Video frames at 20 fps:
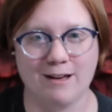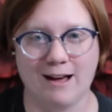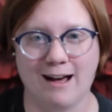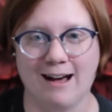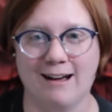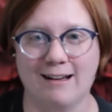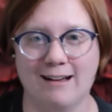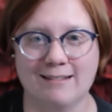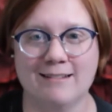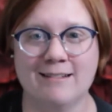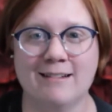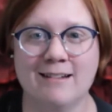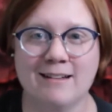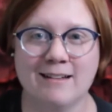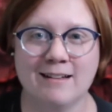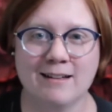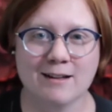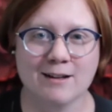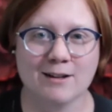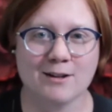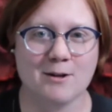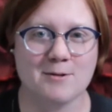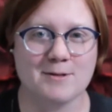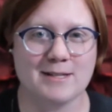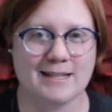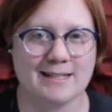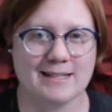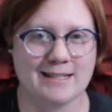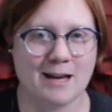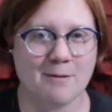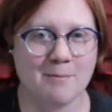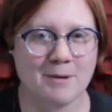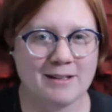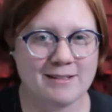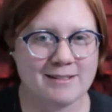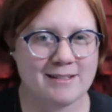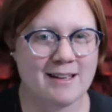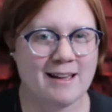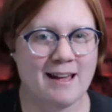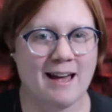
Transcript: uh, closing statement.